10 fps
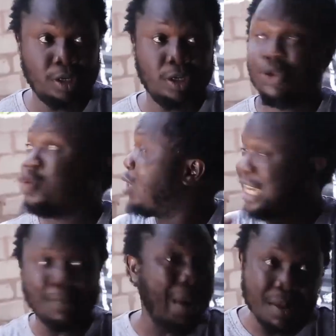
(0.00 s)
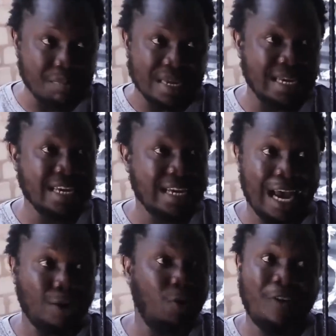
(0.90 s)
is okay by me. I
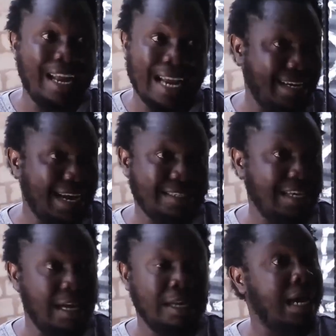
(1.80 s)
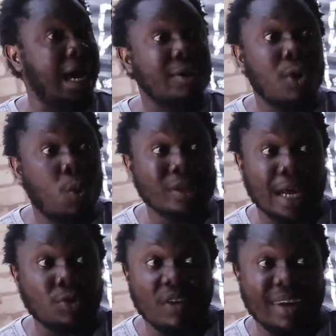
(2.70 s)
love her like that. I don't want her
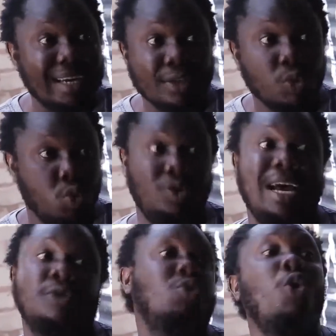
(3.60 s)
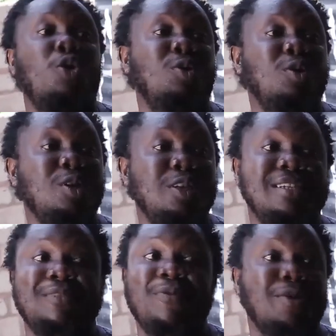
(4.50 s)
to ever get old at all.
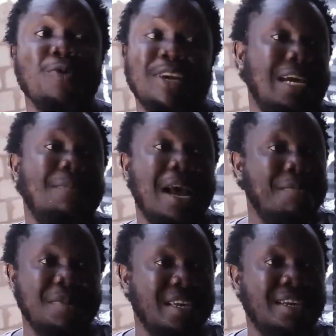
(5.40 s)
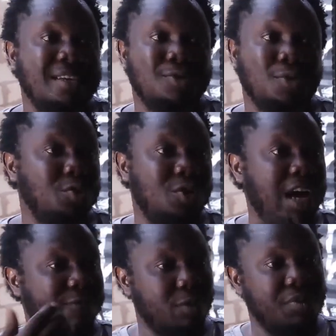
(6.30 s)
It's very okay by me. So you don't
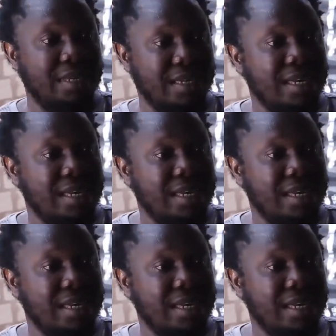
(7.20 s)
have to be